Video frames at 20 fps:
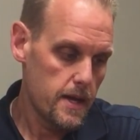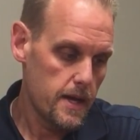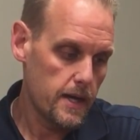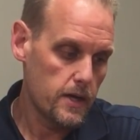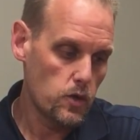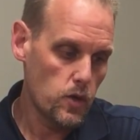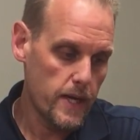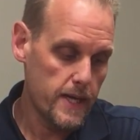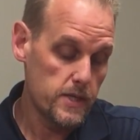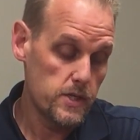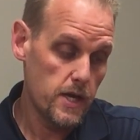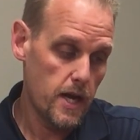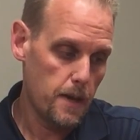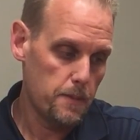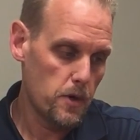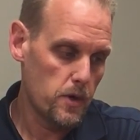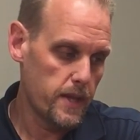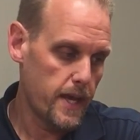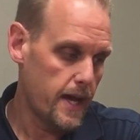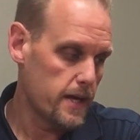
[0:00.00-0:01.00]
a great
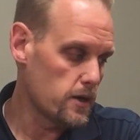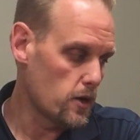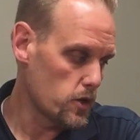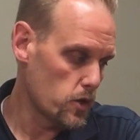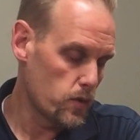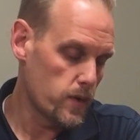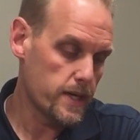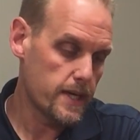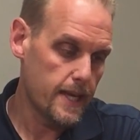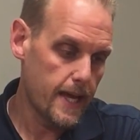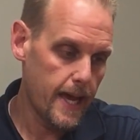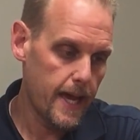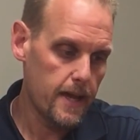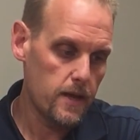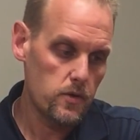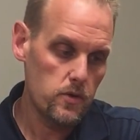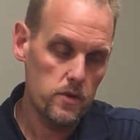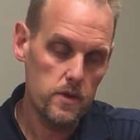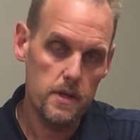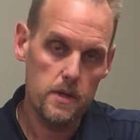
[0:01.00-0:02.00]
job on that, although it could
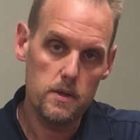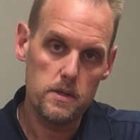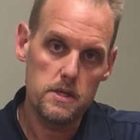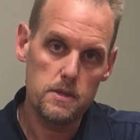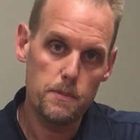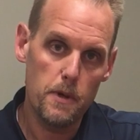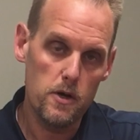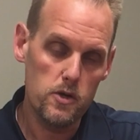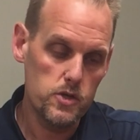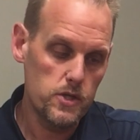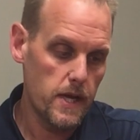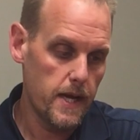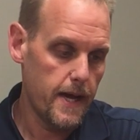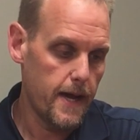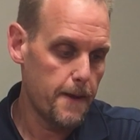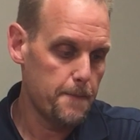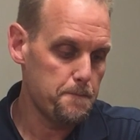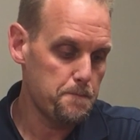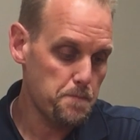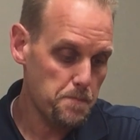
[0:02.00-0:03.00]
handle a small
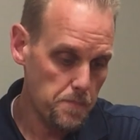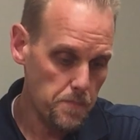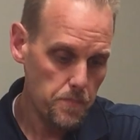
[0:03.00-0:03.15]
chat.